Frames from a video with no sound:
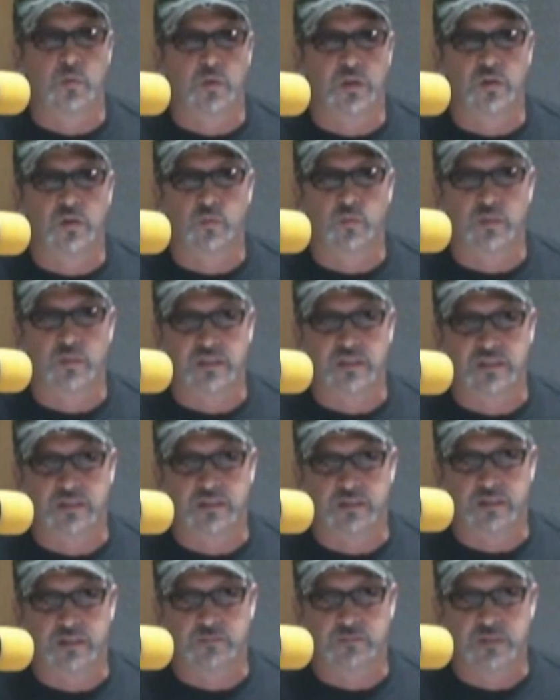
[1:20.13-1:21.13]
But we're going to
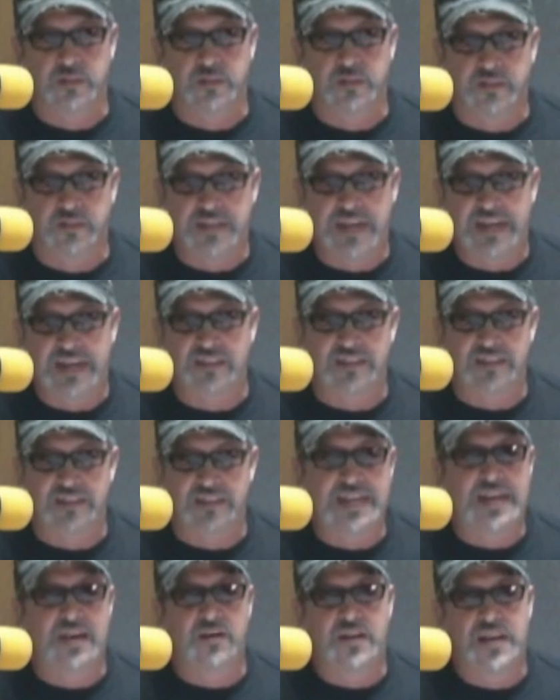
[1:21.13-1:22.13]
really nail
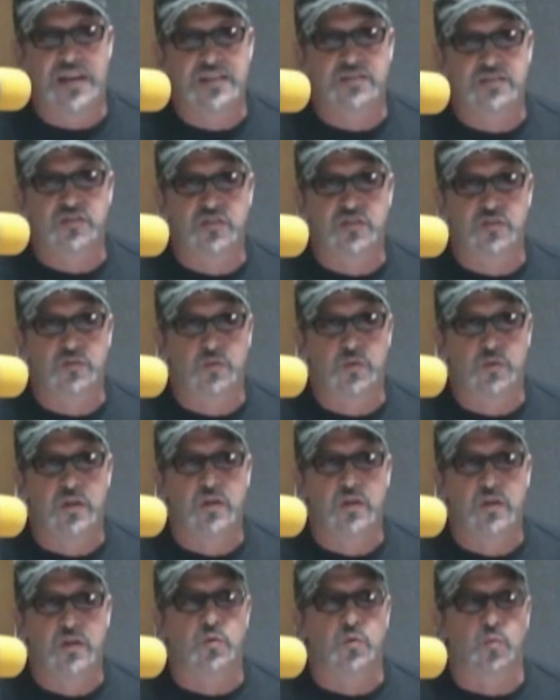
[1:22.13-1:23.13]
it down as to
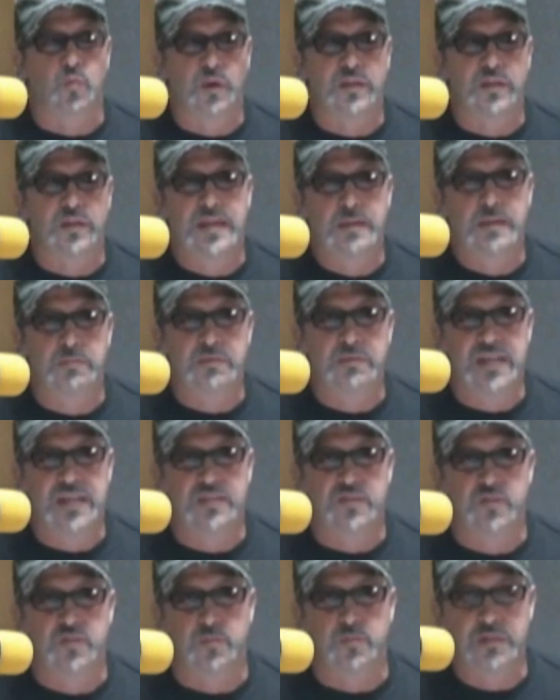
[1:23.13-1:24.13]
what that
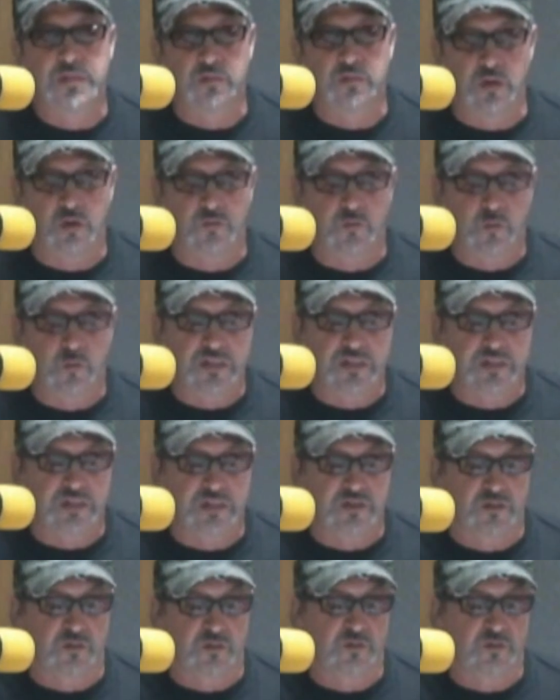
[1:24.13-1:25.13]
pertains to, Penal Code
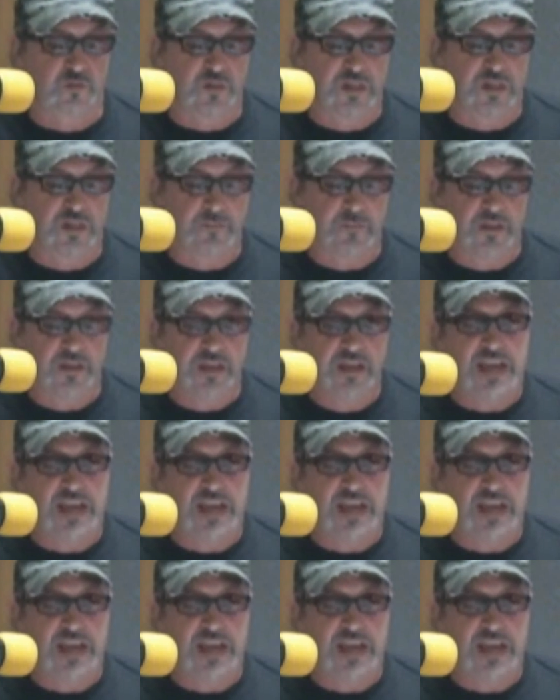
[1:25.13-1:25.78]
4603.